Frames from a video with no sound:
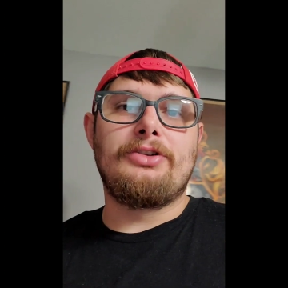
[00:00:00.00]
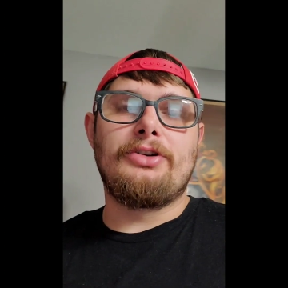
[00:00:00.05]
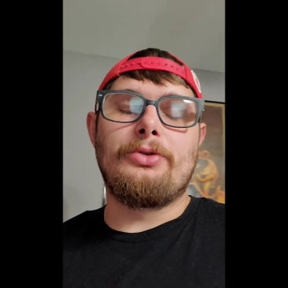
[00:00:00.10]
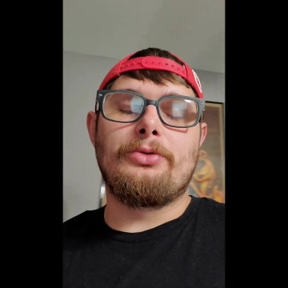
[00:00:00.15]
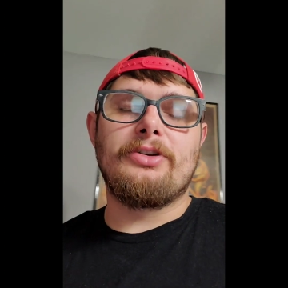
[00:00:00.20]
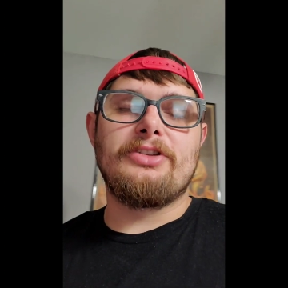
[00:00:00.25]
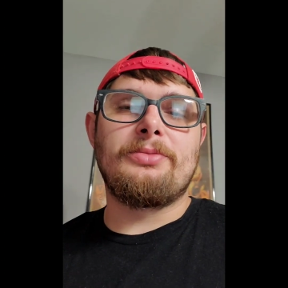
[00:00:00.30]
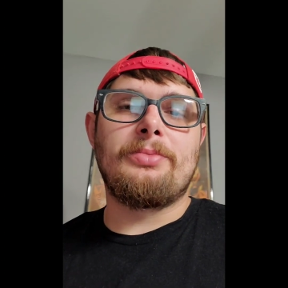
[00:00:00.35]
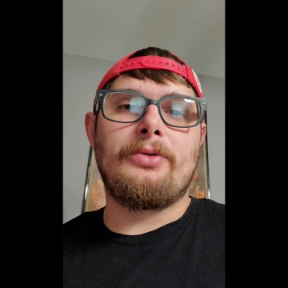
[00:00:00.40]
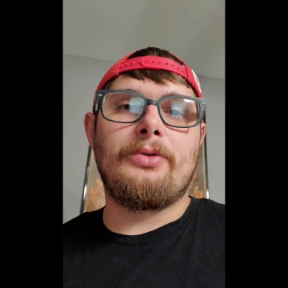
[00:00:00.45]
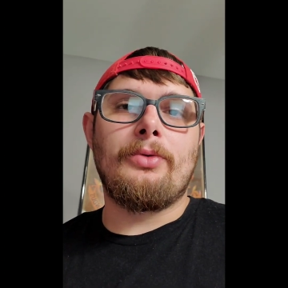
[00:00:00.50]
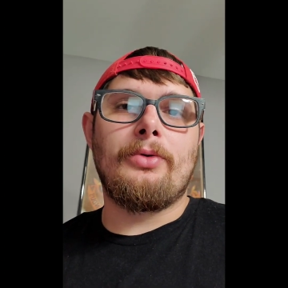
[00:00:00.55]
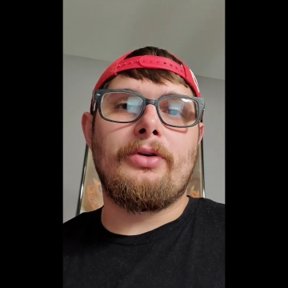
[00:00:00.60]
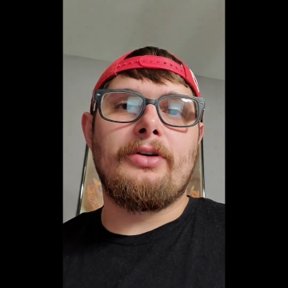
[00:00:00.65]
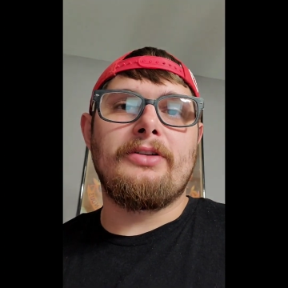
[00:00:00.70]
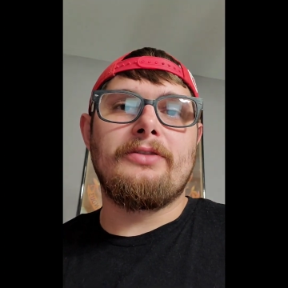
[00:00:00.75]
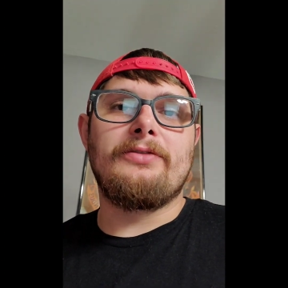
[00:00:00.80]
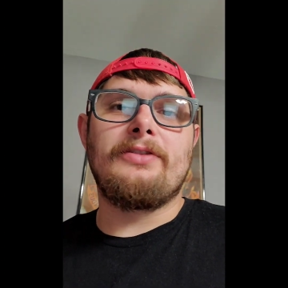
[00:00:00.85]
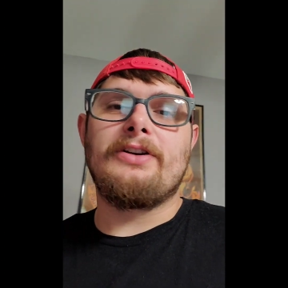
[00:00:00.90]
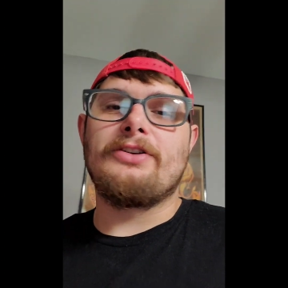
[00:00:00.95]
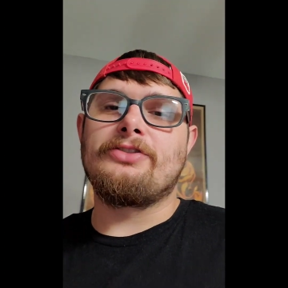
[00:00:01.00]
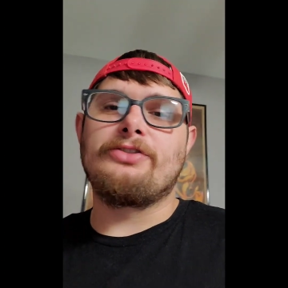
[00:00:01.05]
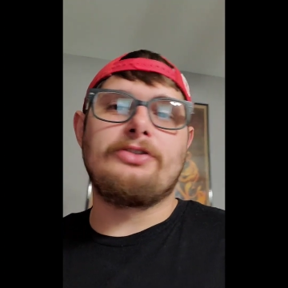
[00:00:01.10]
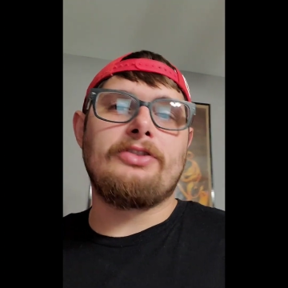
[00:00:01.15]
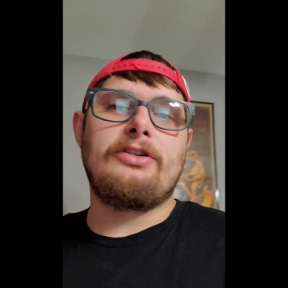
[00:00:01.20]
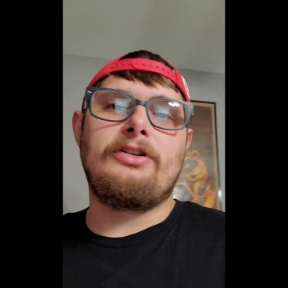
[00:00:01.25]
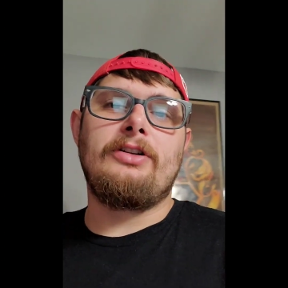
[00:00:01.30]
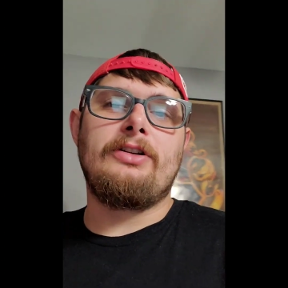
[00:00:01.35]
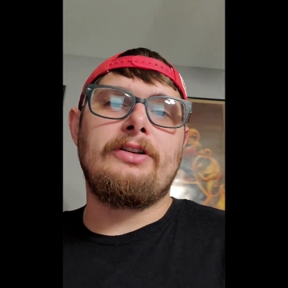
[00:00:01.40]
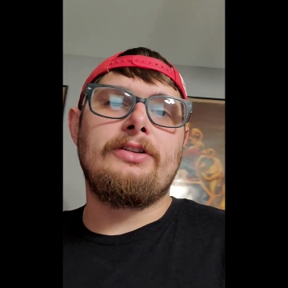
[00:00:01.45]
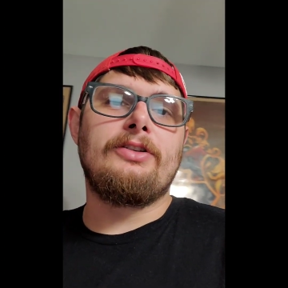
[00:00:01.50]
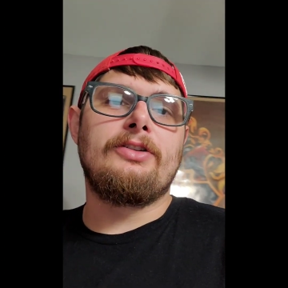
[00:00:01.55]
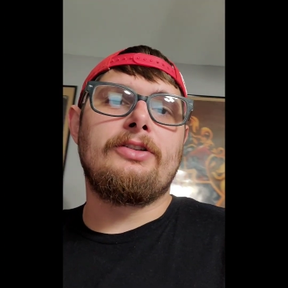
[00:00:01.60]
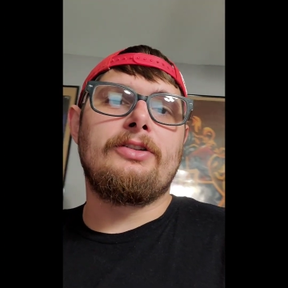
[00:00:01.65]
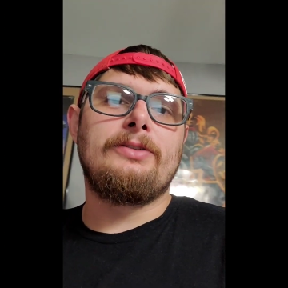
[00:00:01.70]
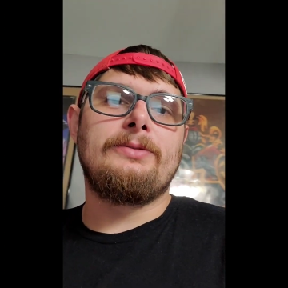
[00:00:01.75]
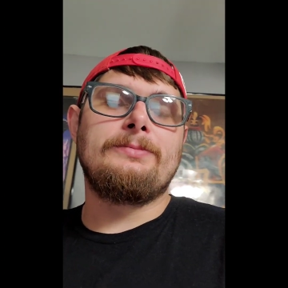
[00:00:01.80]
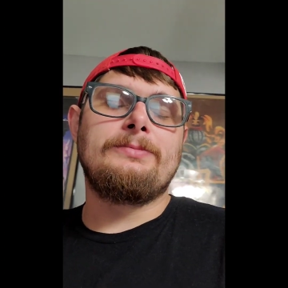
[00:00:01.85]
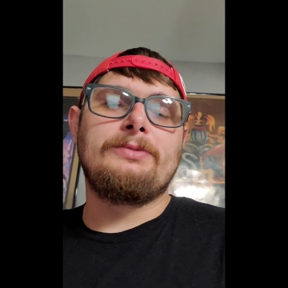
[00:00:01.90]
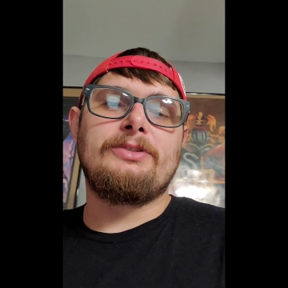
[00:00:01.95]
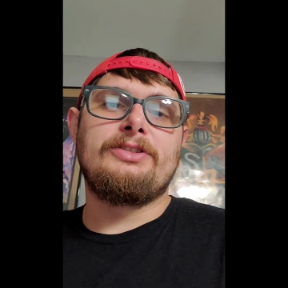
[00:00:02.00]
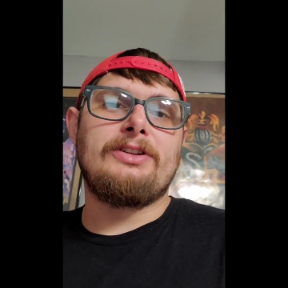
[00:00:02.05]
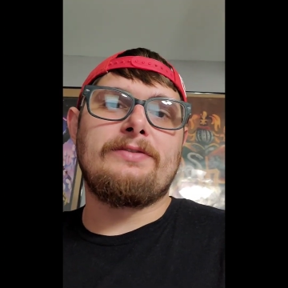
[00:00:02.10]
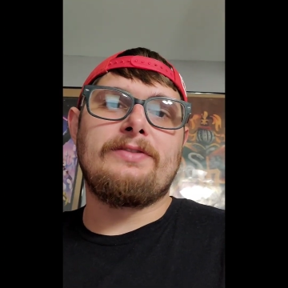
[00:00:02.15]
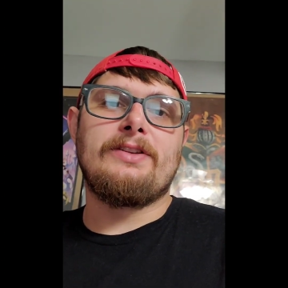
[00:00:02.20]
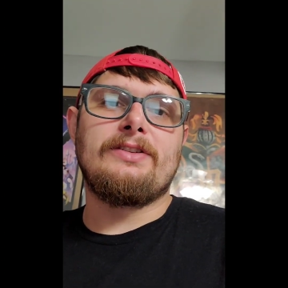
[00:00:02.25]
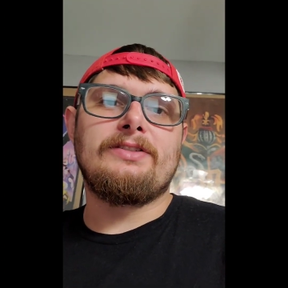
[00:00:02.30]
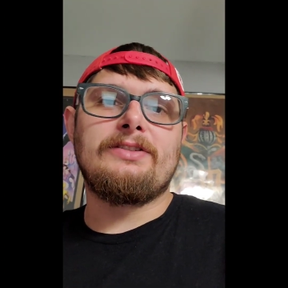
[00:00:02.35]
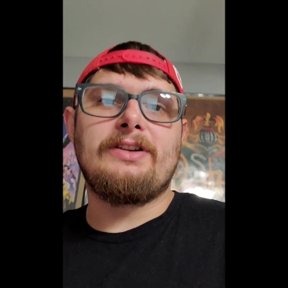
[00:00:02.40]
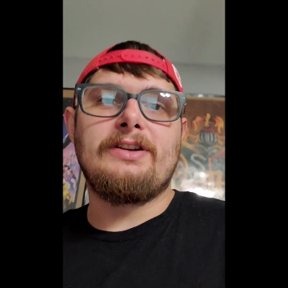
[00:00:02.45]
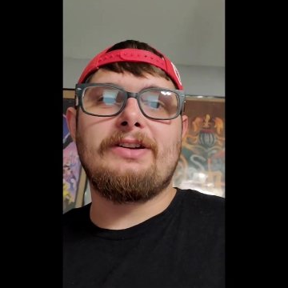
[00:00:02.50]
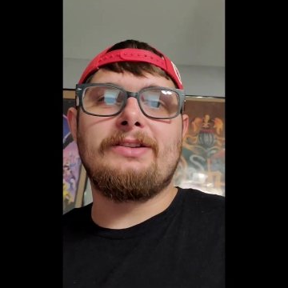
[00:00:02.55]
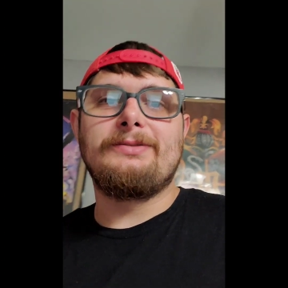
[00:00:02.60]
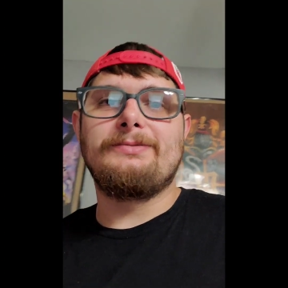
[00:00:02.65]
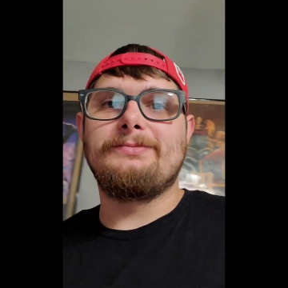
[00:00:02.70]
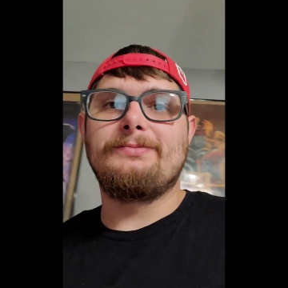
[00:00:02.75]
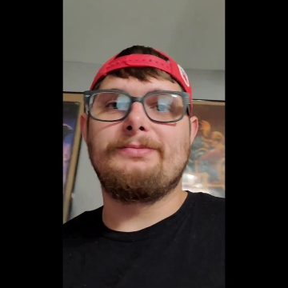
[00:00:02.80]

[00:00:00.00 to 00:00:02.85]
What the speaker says: respiratory infections, all other stuff that's not,